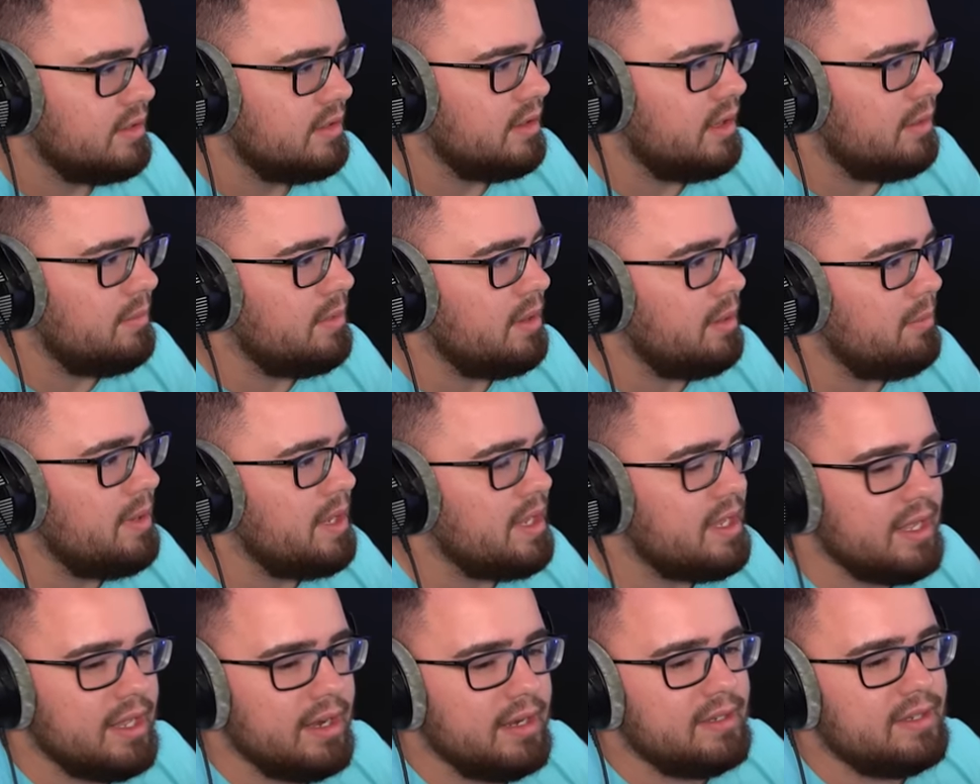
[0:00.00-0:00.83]
Let, let me
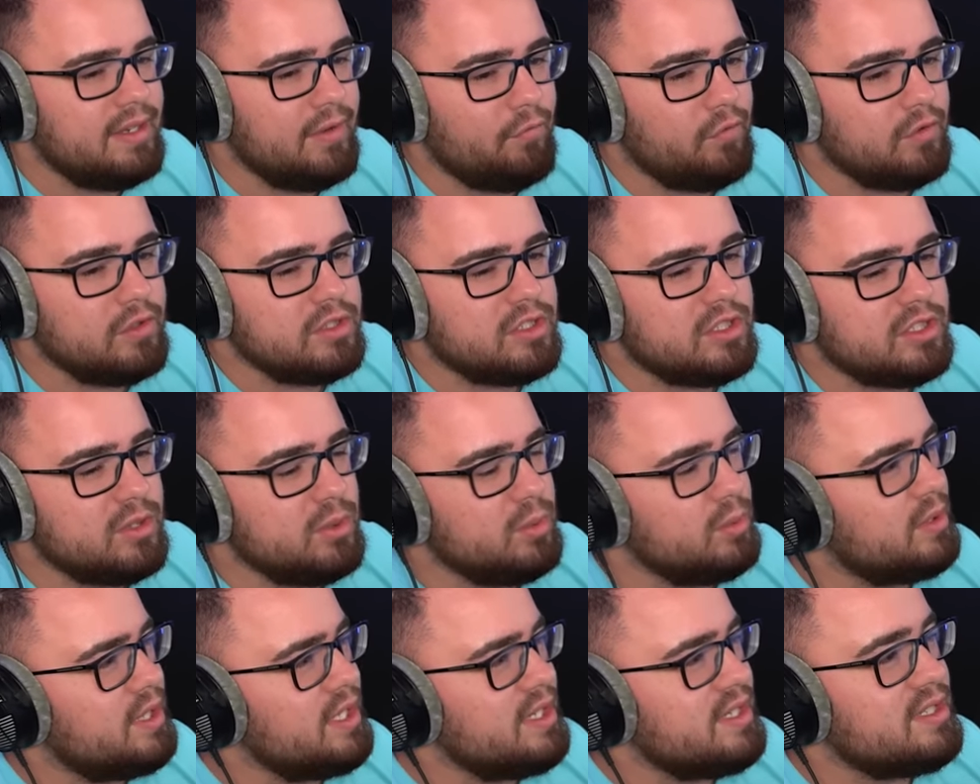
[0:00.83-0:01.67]
get a different
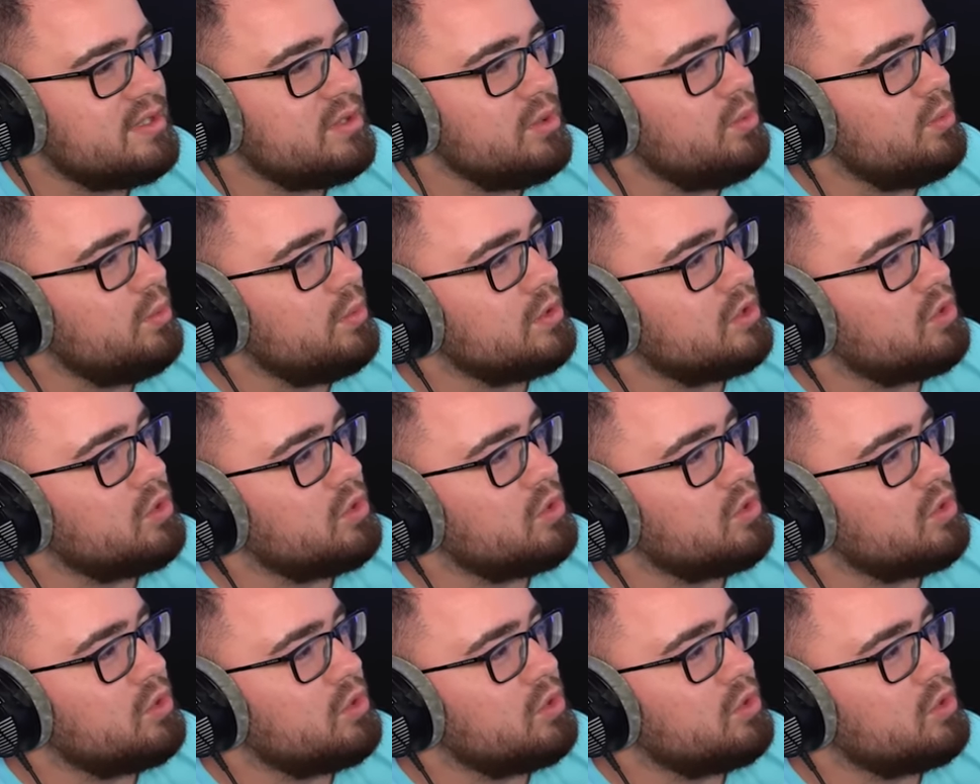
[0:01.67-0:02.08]
suit. This suit was